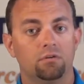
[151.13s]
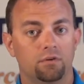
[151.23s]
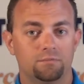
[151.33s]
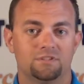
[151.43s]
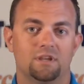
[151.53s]

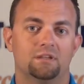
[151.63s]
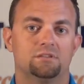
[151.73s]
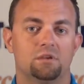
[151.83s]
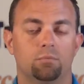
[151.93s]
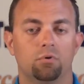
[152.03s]
from
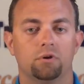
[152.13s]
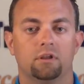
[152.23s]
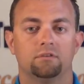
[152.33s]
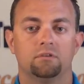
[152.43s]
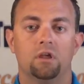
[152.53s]
said
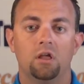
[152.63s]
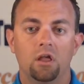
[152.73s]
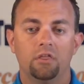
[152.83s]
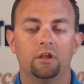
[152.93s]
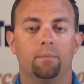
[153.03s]
subordinates.
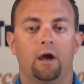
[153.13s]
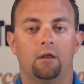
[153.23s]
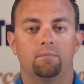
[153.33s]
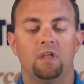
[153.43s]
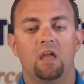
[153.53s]
Think
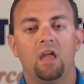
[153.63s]
about it.